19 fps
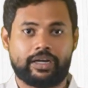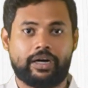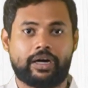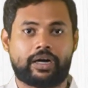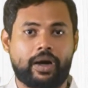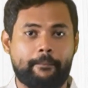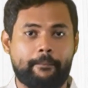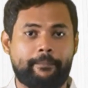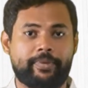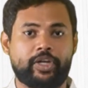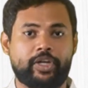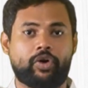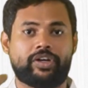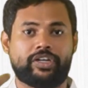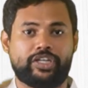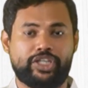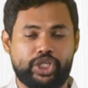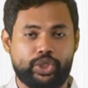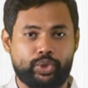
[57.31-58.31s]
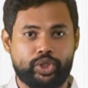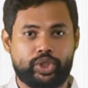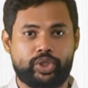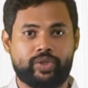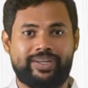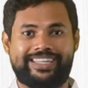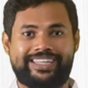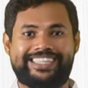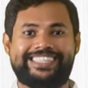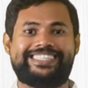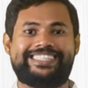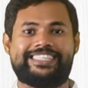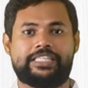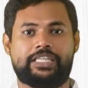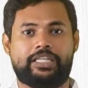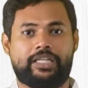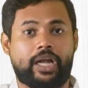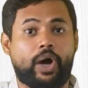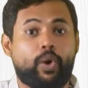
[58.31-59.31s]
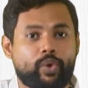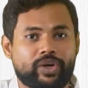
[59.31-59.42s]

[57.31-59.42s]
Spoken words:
a company or an individual is now